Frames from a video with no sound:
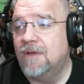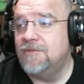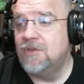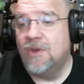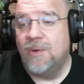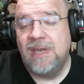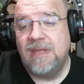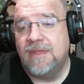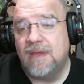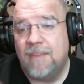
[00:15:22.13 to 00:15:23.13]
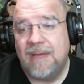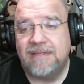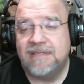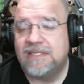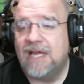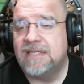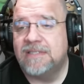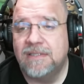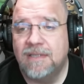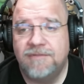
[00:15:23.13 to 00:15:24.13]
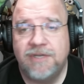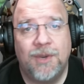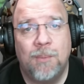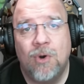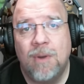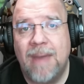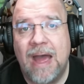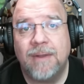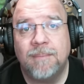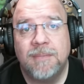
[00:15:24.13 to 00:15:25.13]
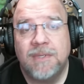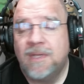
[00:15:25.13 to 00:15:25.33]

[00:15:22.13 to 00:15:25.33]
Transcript: If you know anything about these guys, I'd love to hear more about them.